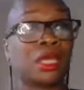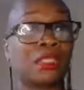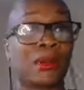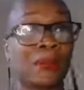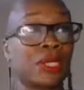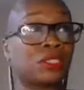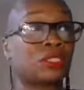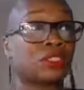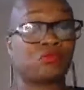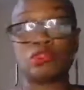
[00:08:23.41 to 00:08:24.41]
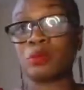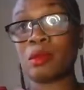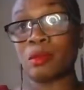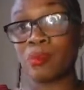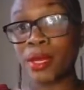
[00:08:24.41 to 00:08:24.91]
That person doesn't
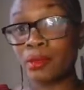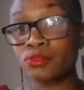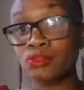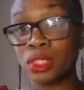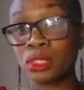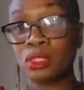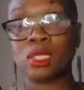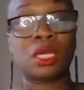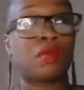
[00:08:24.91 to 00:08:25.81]
respect my boundaries.